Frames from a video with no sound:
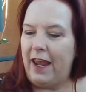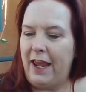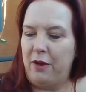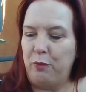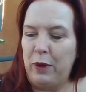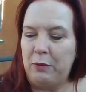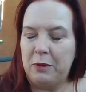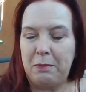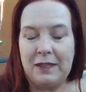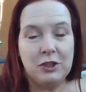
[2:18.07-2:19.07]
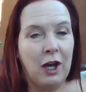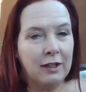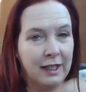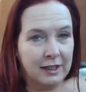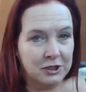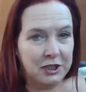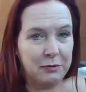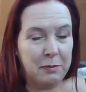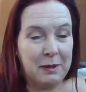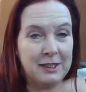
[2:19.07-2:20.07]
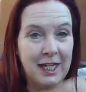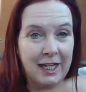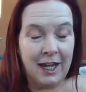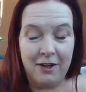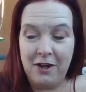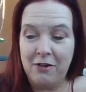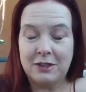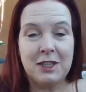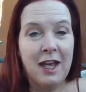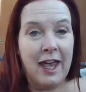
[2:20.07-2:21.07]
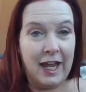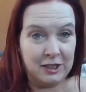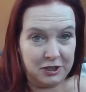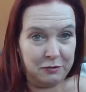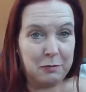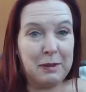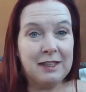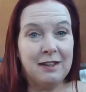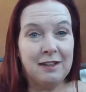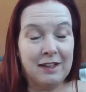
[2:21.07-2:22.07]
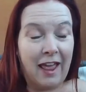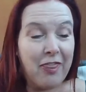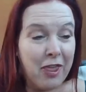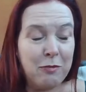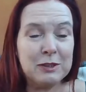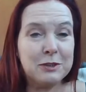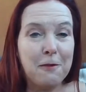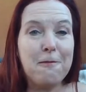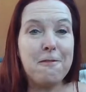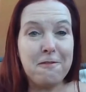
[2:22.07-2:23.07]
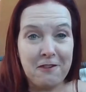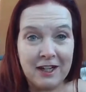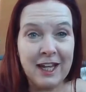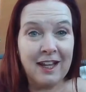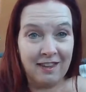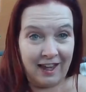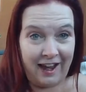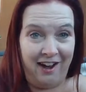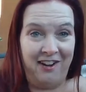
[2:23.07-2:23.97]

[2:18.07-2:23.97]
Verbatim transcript: And we would be talking and she would be taking notes and she would be, that thing was so fucking loud.